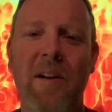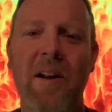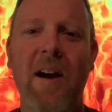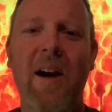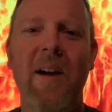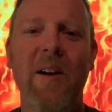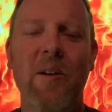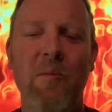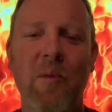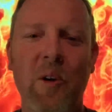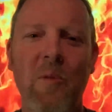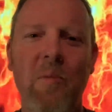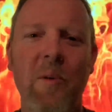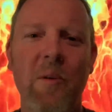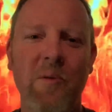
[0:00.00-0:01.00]
I am
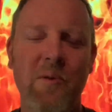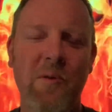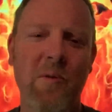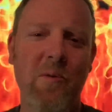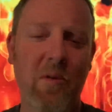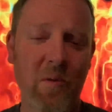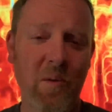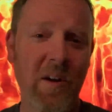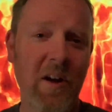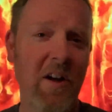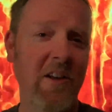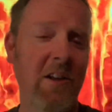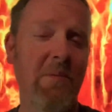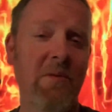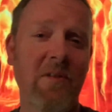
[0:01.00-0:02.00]
almost to
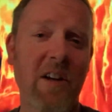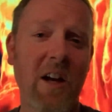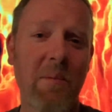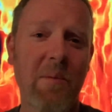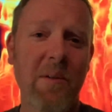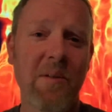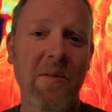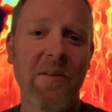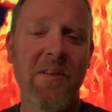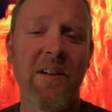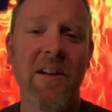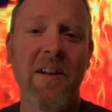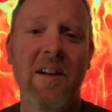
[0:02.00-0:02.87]
300 subscribers